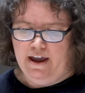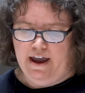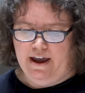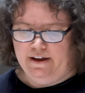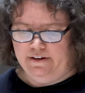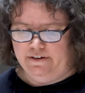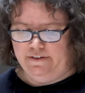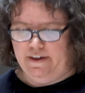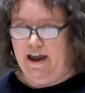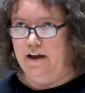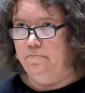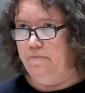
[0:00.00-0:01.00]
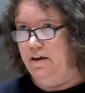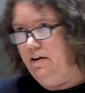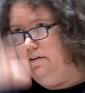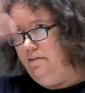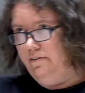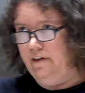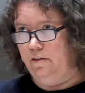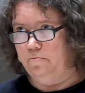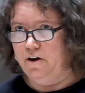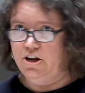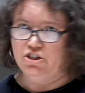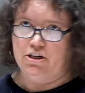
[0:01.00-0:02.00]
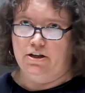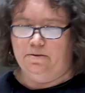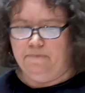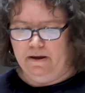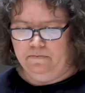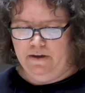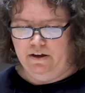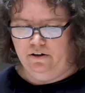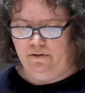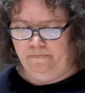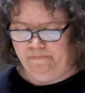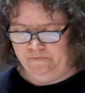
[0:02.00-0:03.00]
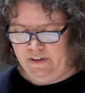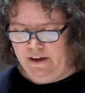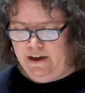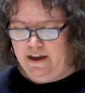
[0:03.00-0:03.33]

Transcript: and they had a big celebration, a big meal,